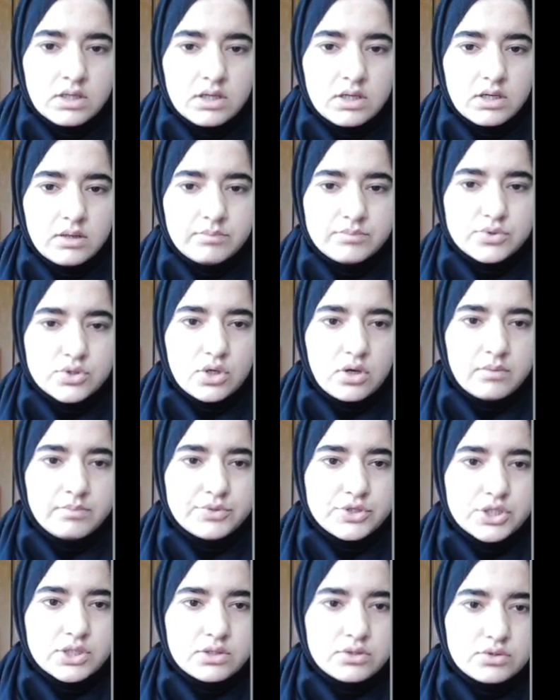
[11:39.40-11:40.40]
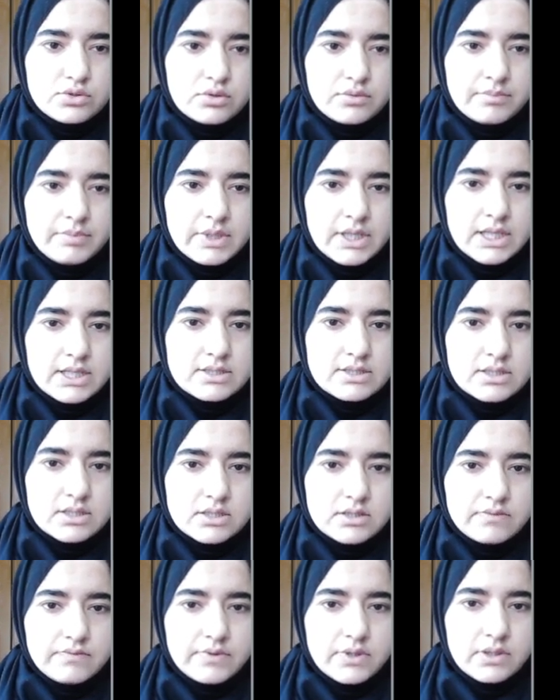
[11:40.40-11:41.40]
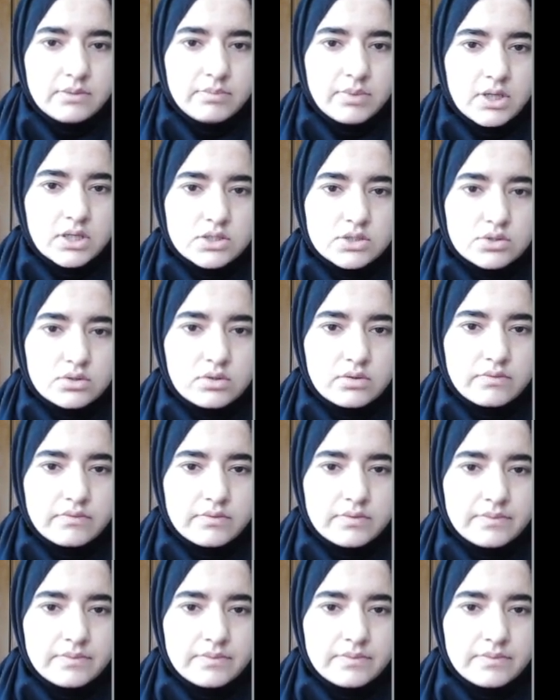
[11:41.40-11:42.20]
absorption took place in different parts of